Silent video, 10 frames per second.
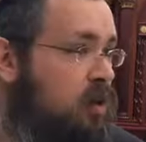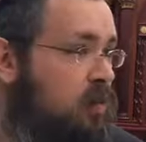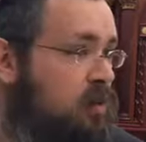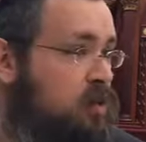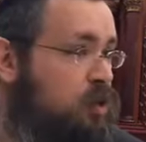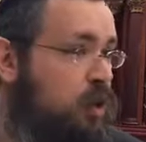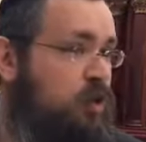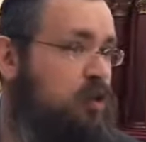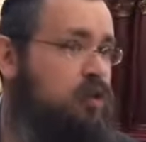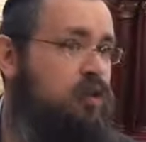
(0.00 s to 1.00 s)
What's the
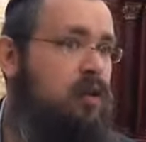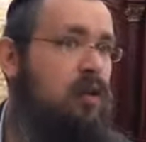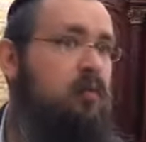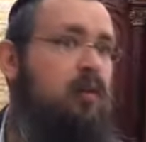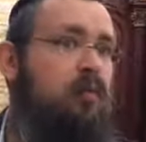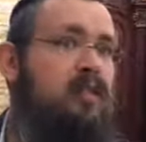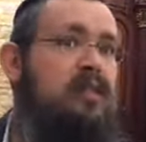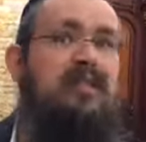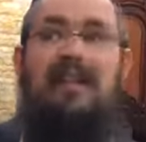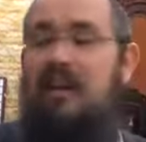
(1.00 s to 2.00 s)
shayrish? What's
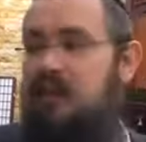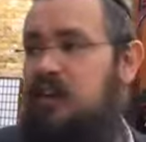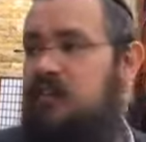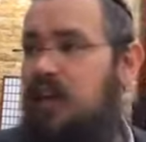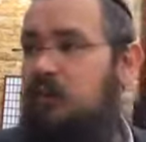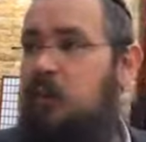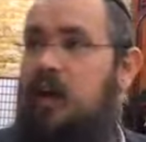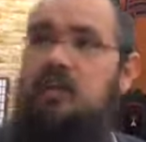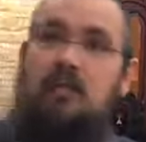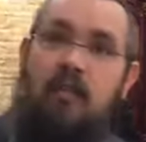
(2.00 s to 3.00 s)
the significance of that? Why
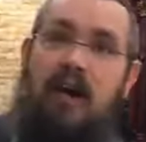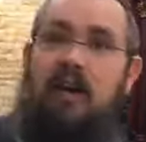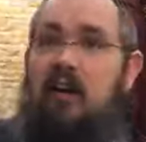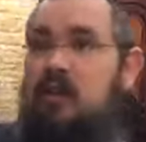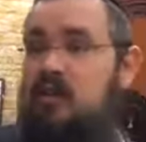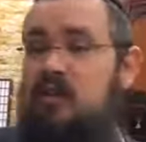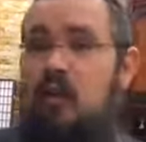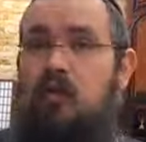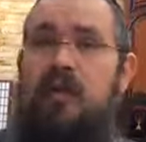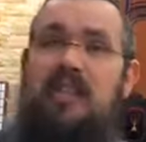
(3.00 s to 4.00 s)
is the body higher than the
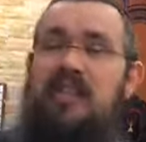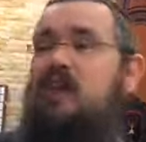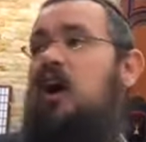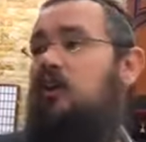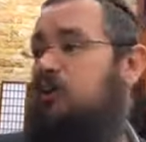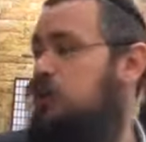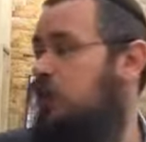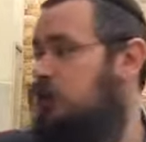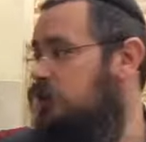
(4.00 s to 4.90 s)
soul? Because it has a higher shayrish.